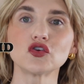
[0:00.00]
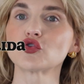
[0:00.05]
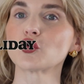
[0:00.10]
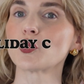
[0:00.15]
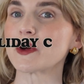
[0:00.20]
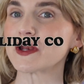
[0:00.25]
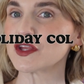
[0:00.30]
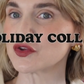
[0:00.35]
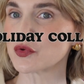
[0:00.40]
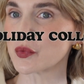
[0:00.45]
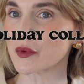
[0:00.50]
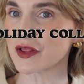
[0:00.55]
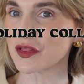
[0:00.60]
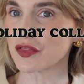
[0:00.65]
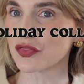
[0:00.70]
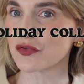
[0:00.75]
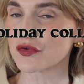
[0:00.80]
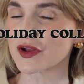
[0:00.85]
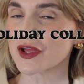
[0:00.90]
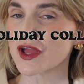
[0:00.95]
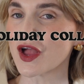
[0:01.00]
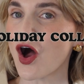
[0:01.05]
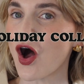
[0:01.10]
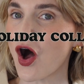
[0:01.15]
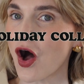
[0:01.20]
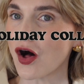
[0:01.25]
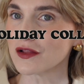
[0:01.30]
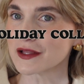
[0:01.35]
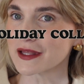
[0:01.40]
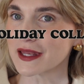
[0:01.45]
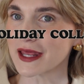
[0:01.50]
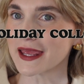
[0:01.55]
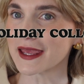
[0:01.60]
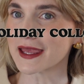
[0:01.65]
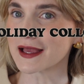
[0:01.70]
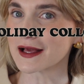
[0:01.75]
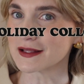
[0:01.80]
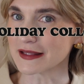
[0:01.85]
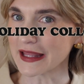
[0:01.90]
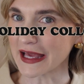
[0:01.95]
2023 holiday
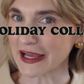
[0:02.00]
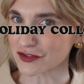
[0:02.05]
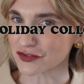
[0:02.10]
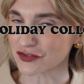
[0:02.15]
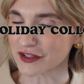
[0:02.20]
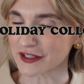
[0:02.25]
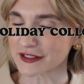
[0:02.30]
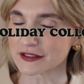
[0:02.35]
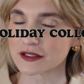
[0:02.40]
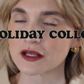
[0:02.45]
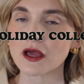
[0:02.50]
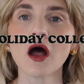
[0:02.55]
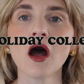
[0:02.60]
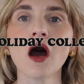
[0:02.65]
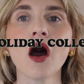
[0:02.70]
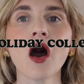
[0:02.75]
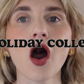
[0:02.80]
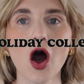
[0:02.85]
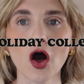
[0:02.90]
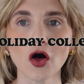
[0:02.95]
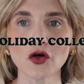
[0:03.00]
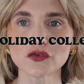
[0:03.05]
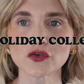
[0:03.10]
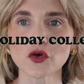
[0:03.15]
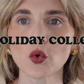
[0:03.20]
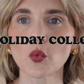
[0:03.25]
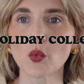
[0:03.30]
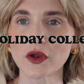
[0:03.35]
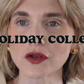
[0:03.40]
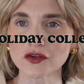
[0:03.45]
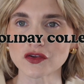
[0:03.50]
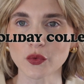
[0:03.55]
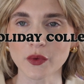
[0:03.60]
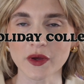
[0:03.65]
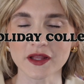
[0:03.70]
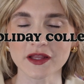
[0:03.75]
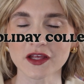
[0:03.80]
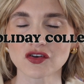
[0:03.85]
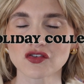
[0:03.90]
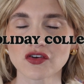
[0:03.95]
collection. Also, wanted to
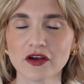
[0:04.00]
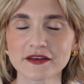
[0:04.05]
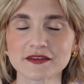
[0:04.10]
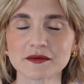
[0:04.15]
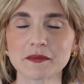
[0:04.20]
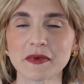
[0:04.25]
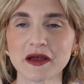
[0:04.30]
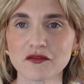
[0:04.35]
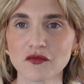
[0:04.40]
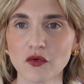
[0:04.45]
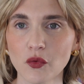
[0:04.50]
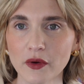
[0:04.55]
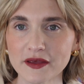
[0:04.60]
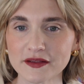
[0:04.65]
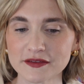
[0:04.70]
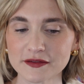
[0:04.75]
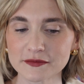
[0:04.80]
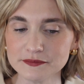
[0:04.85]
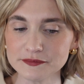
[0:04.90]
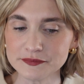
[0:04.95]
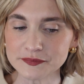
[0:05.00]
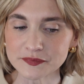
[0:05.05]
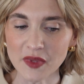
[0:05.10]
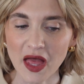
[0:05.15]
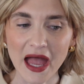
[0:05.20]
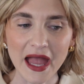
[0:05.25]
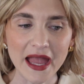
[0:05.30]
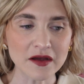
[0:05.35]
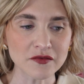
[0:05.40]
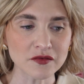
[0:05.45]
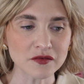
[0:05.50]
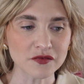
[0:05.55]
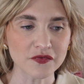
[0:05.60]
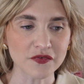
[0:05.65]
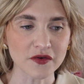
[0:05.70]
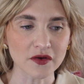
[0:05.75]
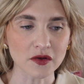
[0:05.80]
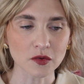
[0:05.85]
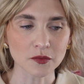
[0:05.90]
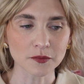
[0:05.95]
quickly address my voice. I haven't
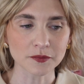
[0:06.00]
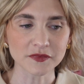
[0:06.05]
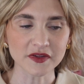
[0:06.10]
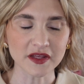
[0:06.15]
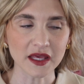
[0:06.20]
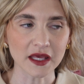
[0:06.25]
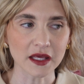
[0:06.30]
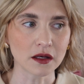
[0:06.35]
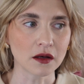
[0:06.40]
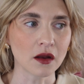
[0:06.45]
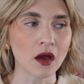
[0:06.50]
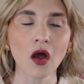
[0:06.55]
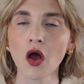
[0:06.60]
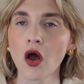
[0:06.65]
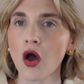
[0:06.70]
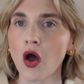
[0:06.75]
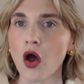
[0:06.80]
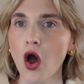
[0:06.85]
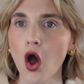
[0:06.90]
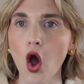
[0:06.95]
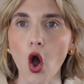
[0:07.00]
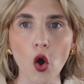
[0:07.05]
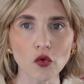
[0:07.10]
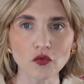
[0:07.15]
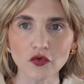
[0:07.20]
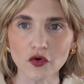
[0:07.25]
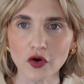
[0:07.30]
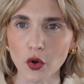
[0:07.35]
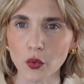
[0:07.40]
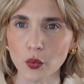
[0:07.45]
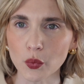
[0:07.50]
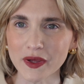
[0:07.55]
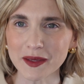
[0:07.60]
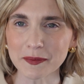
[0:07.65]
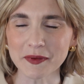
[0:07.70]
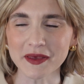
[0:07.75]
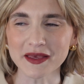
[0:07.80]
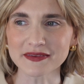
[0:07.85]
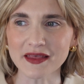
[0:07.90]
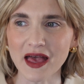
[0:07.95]
filmed in over a week
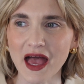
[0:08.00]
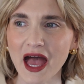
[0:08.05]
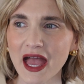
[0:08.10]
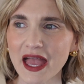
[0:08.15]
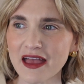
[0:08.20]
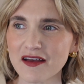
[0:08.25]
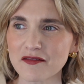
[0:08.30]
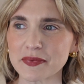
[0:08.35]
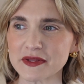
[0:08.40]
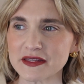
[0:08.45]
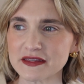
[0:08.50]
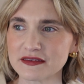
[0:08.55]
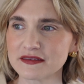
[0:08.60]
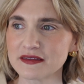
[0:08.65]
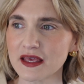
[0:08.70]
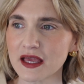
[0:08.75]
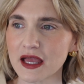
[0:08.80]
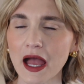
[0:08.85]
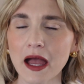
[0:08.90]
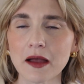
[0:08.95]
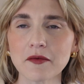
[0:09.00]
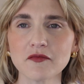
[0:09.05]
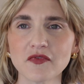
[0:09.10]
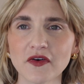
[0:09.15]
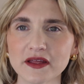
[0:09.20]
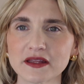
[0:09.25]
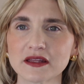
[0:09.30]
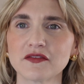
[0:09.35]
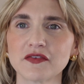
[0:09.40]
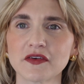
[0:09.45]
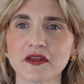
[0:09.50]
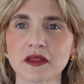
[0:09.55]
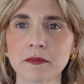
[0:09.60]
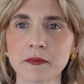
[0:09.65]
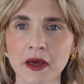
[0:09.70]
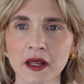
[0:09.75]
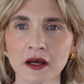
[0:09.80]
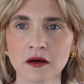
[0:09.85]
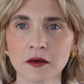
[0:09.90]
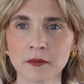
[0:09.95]
because I have been sick. I'm finally feeling
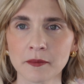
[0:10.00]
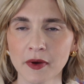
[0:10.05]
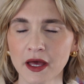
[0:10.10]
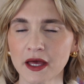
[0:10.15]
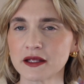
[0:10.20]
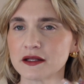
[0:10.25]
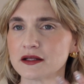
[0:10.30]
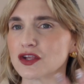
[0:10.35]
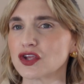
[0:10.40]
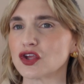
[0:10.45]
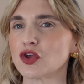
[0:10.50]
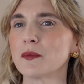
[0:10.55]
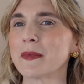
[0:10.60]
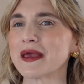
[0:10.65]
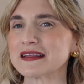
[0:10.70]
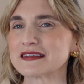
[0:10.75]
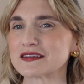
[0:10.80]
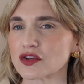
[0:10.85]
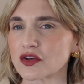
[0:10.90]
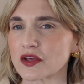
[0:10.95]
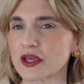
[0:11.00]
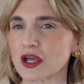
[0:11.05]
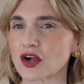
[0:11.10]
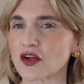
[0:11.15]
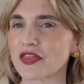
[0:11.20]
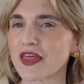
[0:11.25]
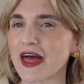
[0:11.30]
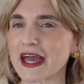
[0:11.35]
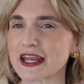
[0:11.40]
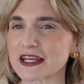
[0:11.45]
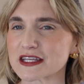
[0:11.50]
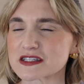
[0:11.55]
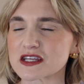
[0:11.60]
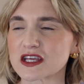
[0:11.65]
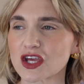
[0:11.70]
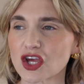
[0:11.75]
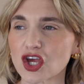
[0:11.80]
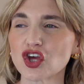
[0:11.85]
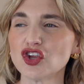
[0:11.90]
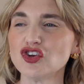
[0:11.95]
better, but you may still hear that
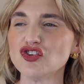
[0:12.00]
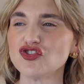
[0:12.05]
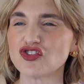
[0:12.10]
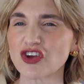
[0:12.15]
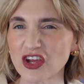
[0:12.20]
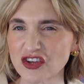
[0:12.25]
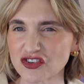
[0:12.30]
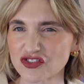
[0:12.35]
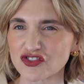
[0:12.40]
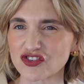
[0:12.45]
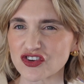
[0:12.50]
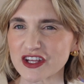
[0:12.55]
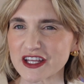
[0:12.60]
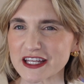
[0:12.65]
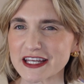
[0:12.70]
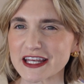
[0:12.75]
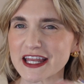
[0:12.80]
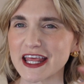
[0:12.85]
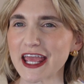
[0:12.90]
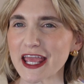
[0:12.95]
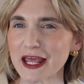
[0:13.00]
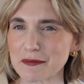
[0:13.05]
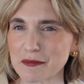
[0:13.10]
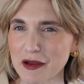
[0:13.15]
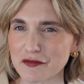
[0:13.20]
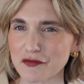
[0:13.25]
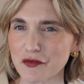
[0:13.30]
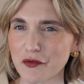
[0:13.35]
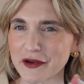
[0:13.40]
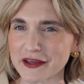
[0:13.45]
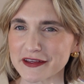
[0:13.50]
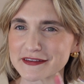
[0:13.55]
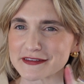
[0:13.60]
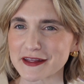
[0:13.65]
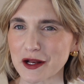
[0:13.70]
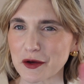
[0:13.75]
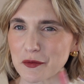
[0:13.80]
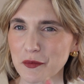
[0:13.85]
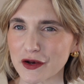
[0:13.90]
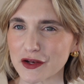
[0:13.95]
congestion in my voice
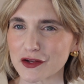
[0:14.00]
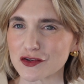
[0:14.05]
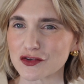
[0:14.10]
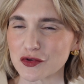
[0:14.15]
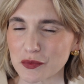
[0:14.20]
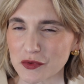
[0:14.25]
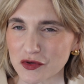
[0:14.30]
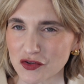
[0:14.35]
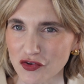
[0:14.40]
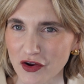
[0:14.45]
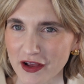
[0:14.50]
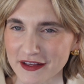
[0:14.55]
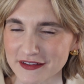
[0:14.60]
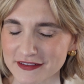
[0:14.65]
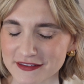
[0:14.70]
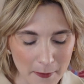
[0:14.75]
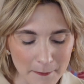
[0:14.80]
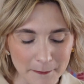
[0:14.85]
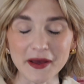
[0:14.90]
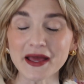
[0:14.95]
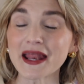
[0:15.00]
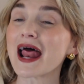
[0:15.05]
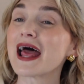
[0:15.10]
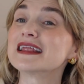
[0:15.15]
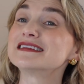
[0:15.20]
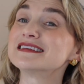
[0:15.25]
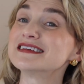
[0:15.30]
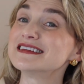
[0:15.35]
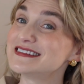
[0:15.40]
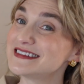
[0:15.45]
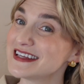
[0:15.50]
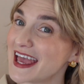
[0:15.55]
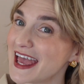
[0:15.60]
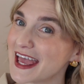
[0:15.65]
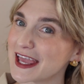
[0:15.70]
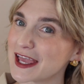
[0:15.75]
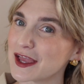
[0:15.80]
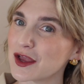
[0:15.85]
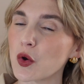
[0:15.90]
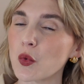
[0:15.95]
that I wanted to address. But
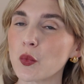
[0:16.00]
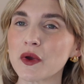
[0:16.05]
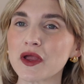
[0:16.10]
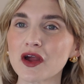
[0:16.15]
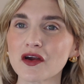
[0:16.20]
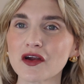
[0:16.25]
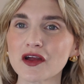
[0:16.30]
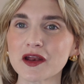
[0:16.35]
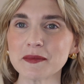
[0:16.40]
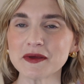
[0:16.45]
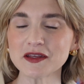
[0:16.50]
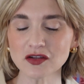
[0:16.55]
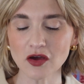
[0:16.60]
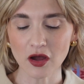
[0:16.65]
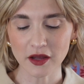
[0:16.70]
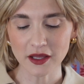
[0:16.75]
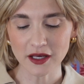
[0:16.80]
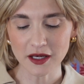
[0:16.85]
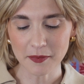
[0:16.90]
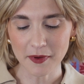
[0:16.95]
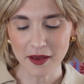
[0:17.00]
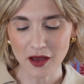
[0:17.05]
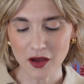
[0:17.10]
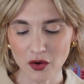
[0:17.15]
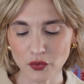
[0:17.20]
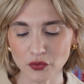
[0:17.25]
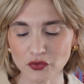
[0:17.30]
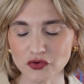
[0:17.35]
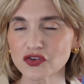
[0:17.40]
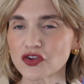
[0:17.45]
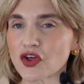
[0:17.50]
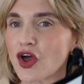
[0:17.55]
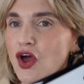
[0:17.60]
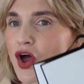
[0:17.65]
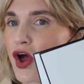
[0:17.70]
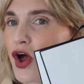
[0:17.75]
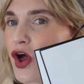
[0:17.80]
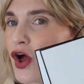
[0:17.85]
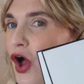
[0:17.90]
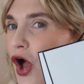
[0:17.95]
today we are going to be talking about
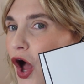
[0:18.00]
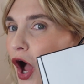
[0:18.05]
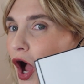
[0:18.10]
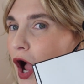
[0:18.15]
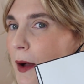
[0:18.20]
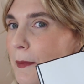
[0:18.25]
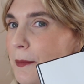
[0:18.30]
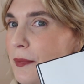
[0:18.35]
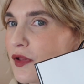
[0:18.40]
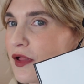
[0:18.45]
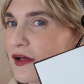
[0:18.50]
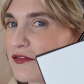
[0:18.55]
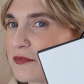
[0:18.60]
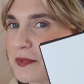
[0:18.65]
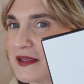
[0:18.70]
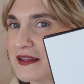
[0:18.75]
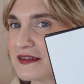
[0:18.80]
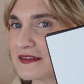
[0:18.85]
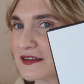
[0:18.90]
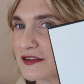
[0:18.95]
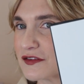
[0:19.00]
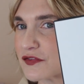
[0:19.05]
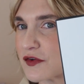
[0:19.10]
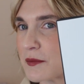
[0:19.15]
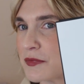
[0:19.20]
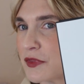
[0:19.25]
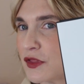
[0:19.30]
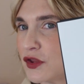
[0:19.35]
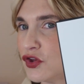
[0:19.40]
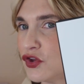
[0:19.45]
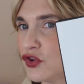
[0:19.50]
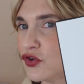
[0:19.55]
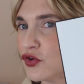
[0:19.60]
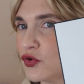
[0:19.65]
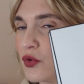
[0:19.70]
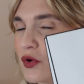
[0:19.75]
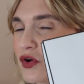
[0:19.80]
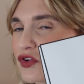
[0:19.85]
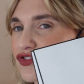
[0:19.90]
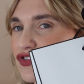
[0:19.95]
a couple of pieces from the
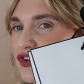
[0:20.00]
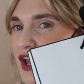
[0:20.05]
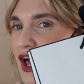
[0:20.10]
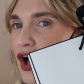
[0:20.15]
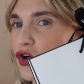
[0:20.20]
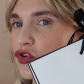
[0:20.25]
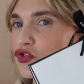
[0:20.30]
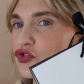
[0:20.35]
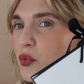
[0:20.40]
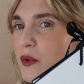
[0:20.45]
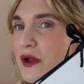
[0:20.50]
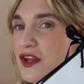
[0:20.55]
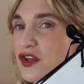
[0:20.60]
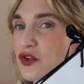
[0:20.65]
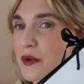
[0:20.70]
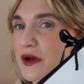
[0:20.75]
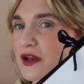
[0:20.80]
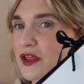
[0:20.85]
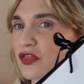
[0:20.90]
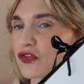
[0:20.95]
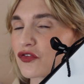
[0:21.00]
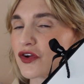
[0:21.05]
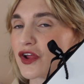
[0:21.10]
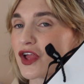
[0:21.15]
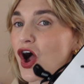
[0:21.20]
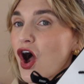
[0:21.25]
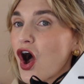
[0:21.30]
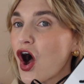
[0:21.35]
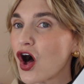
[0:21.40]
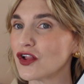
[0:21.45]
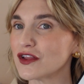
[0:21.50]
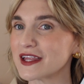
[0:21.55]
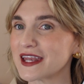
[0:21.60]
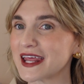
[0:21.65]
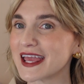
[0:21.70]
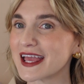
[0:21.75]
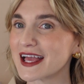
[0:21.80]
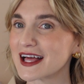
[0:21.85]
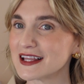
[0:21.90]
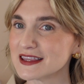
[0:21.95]
new Chanel 2023
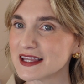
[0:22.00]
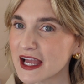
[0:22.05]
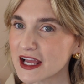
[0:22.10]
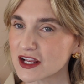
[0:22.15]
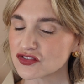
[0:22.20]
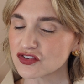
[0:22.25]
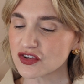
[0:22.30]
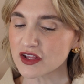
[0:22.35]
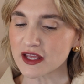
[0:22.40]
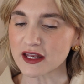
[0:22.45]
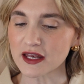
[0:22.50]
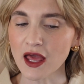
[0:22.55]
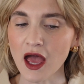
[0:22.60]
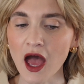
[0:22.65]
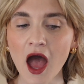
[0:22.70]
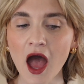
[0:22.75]
holiday collection.